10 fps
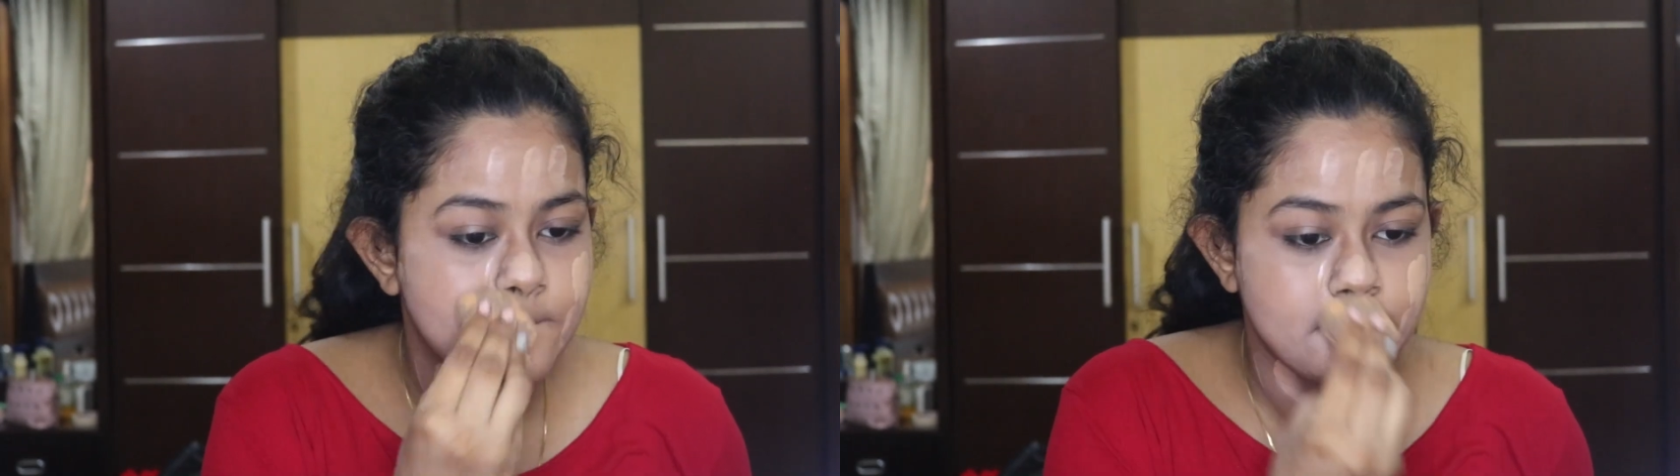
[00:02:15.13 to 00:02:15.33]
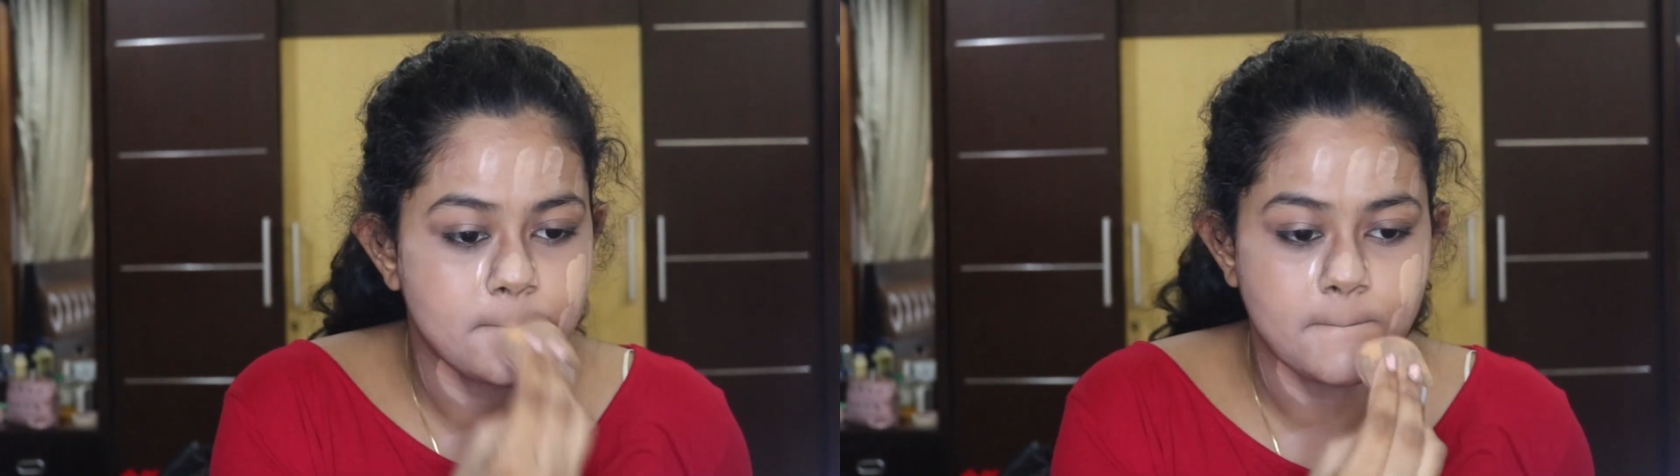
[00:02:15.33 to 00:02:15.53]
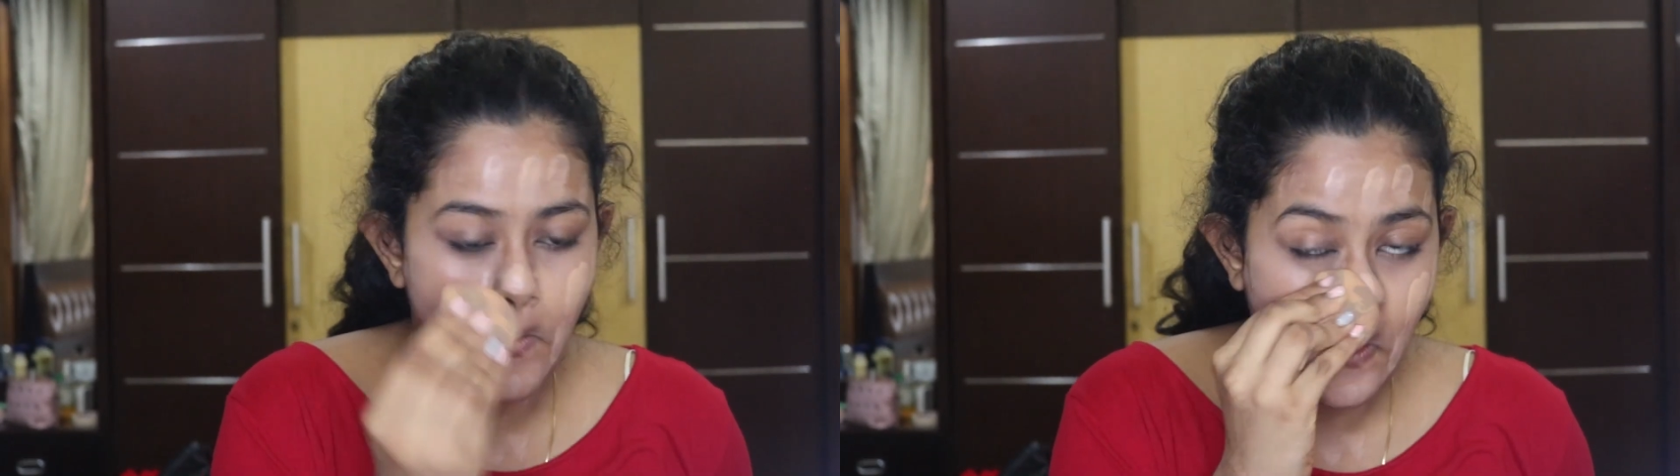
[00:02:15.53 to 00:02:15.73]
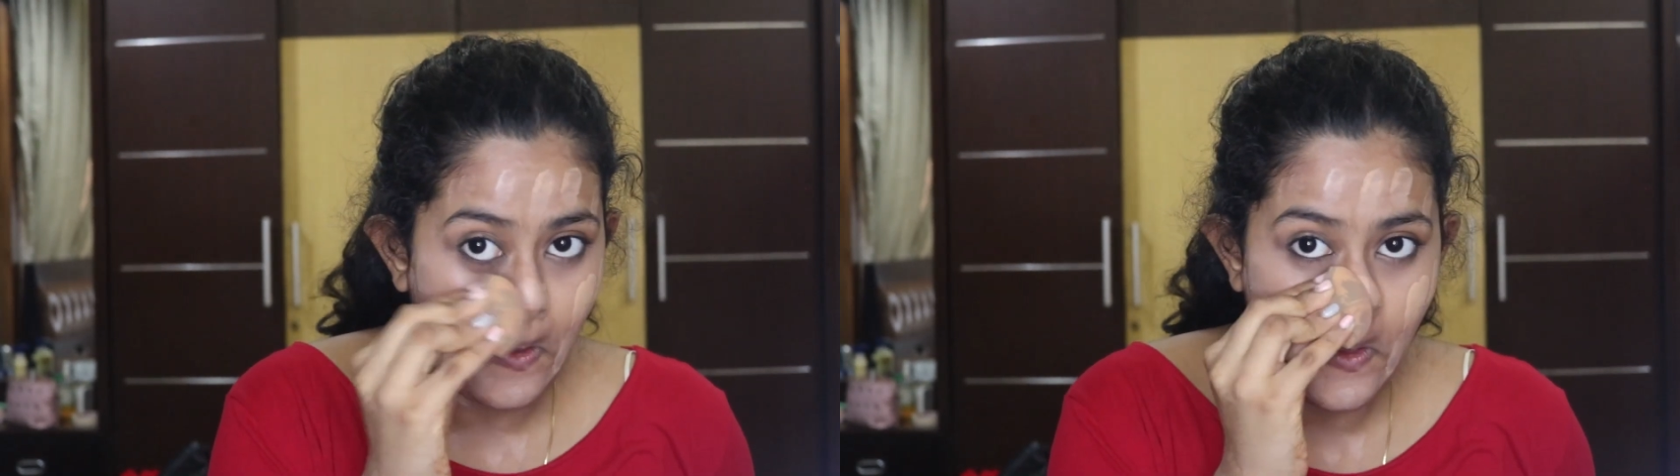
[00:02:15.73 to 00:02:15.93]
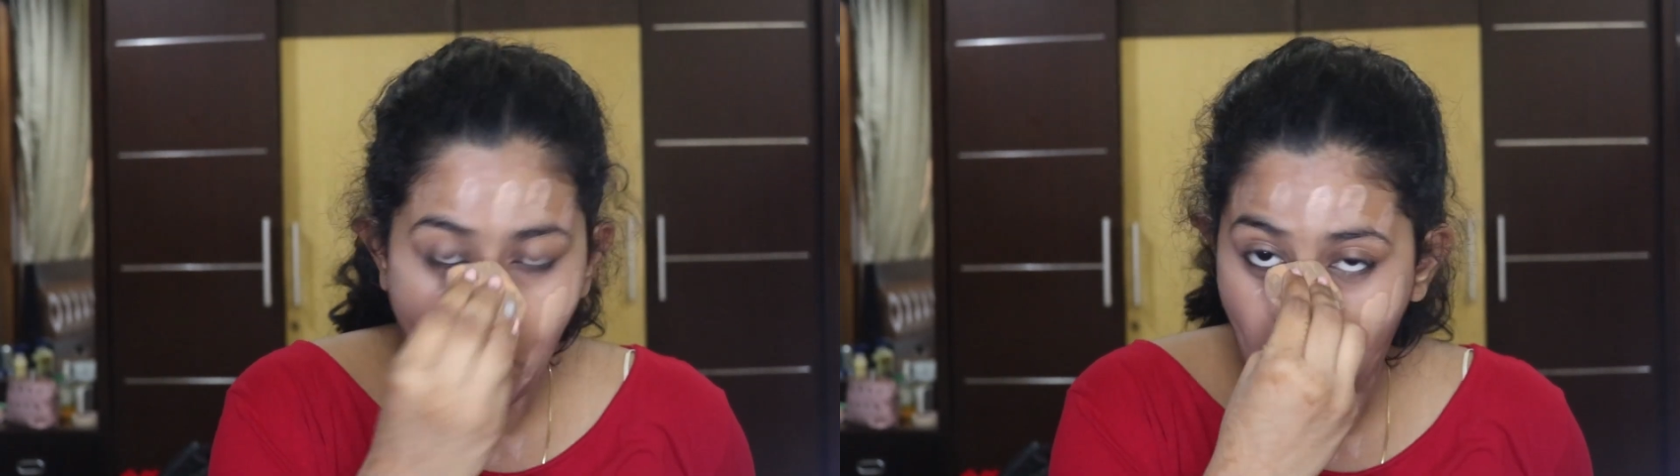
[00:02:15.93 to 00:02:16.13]

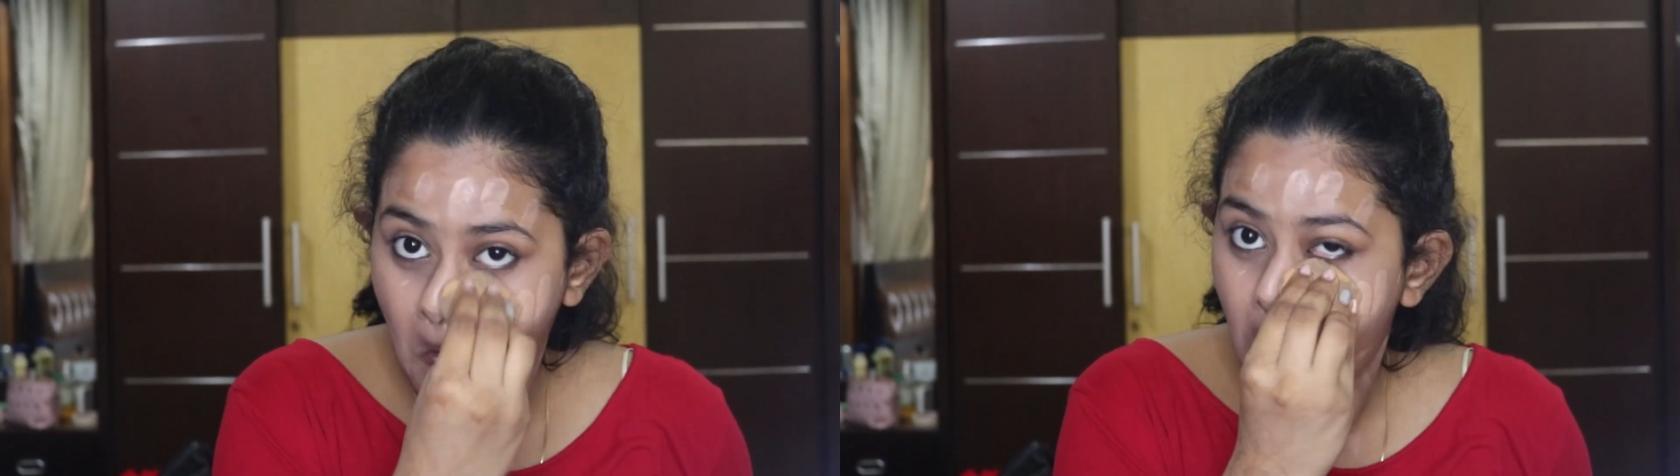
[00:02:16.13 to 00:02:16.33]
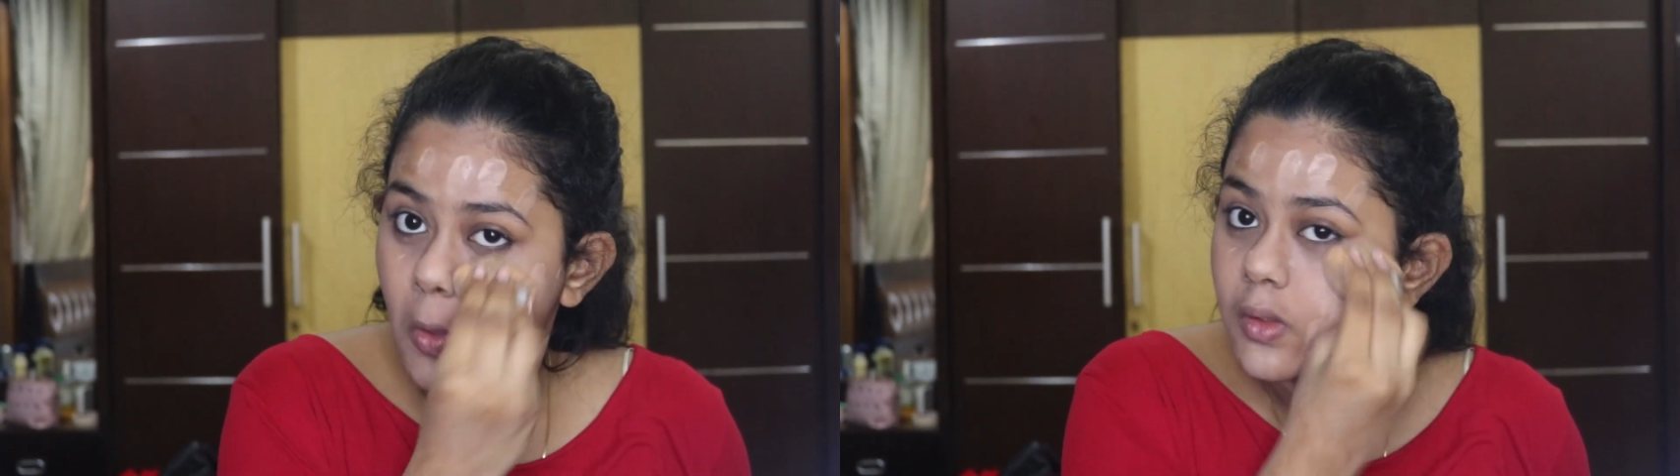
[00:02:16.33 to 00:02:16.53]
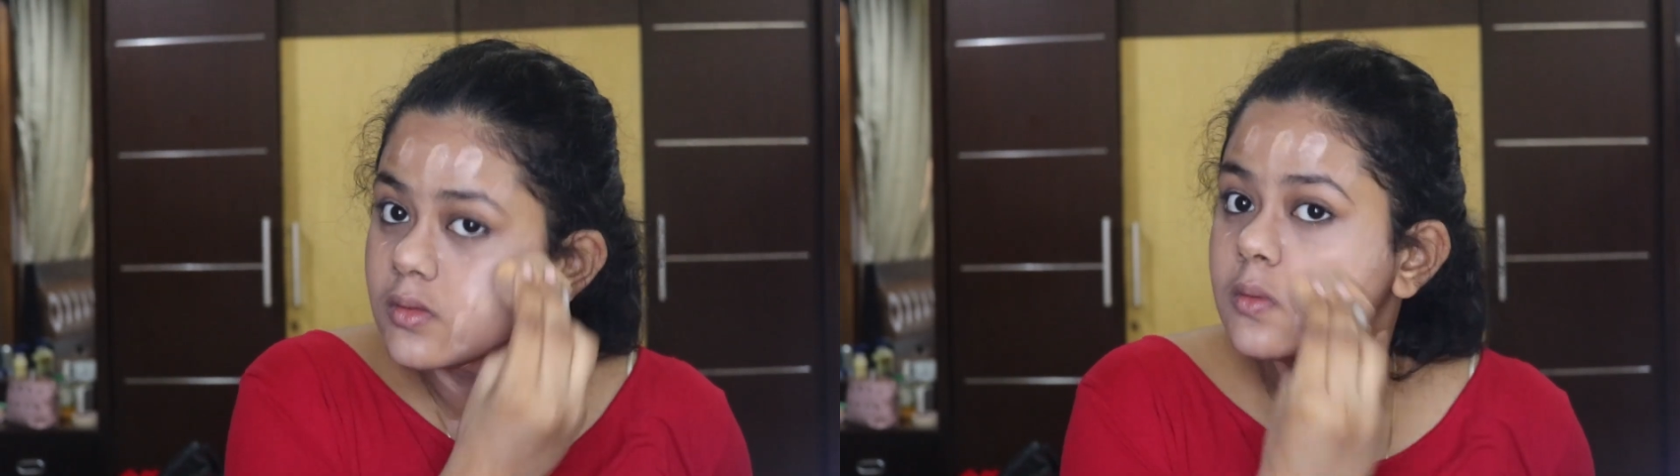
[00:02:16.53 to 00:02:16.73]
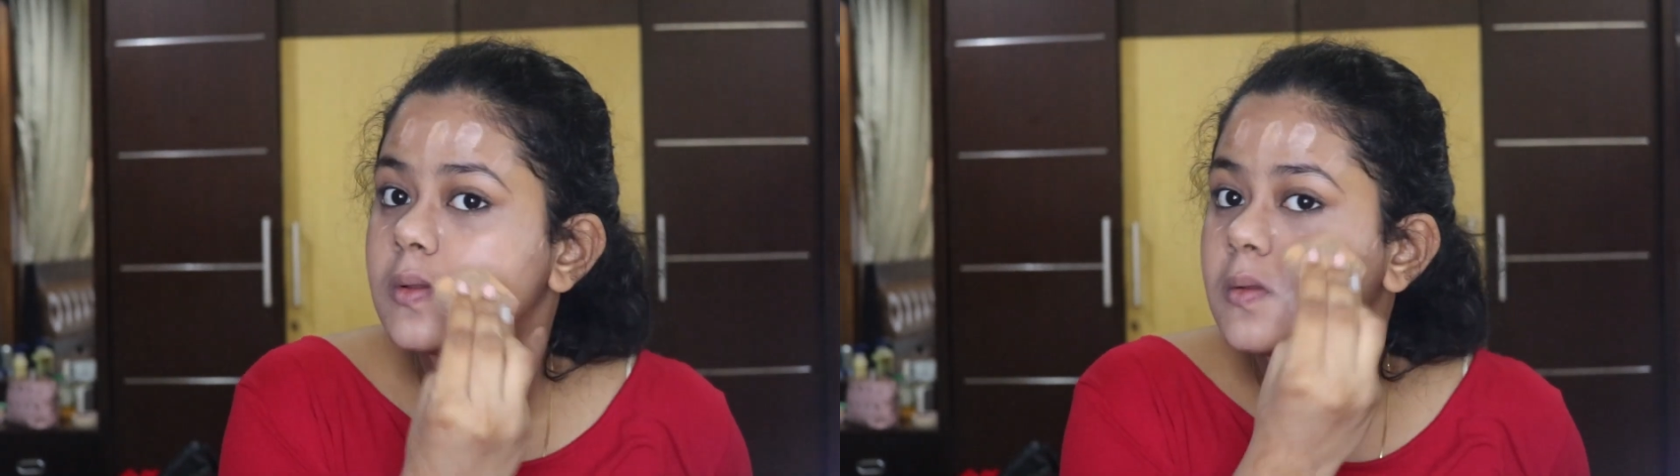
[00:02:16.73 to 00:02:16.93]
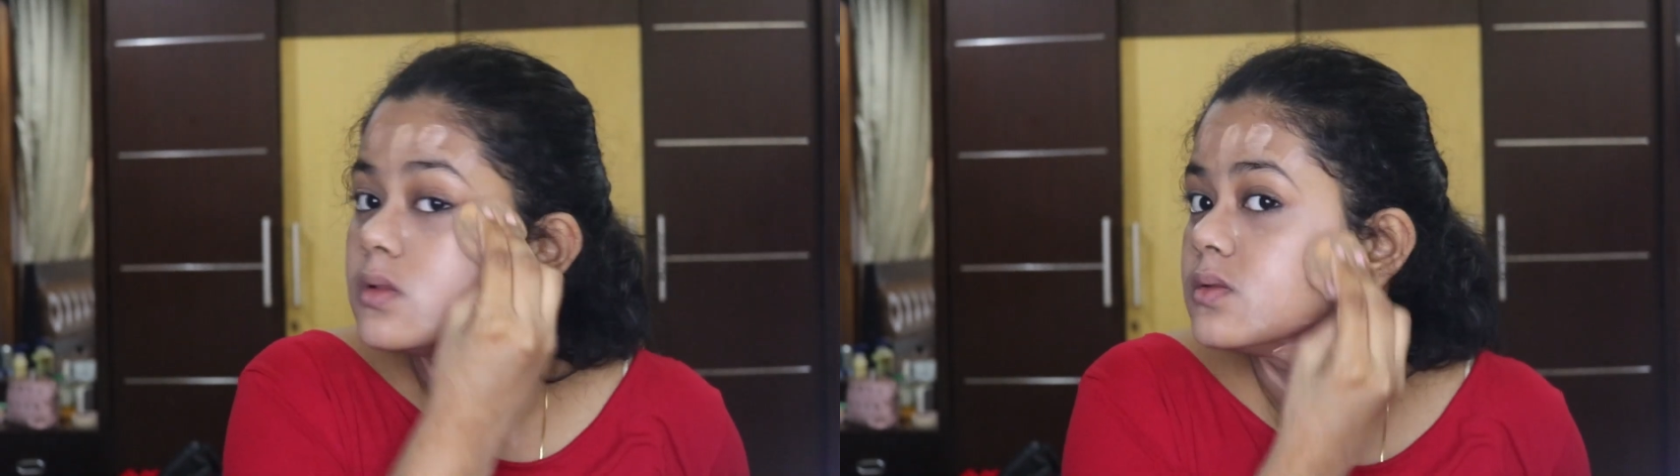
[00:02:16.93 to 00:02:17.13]
because
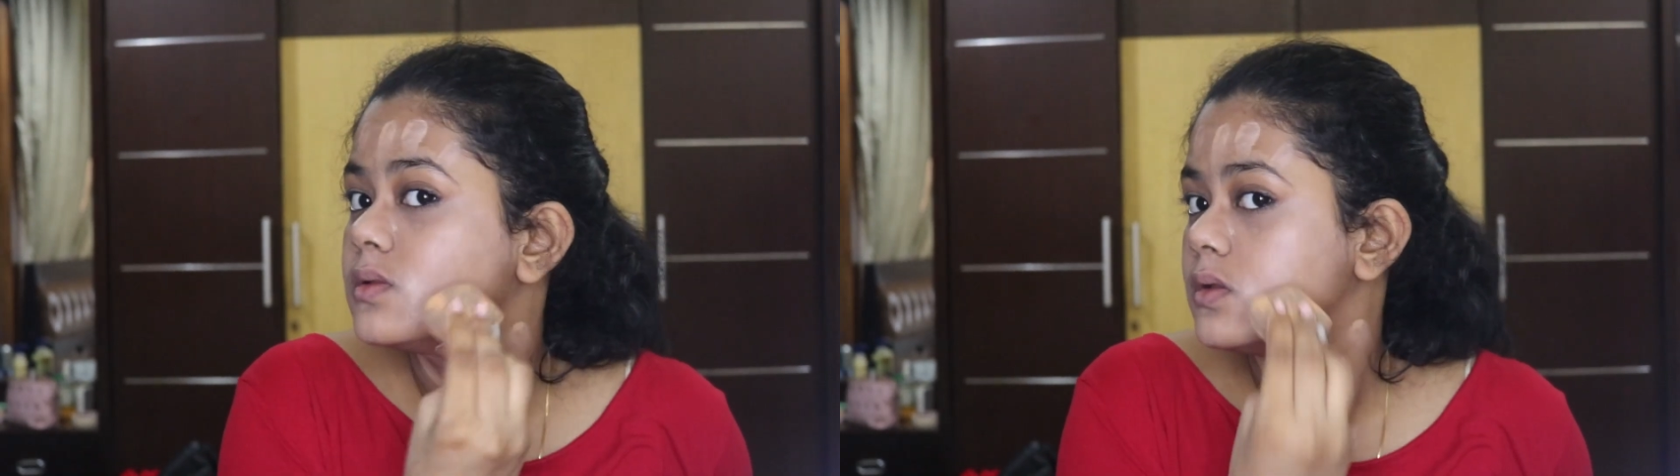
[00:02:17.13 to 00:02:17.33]
my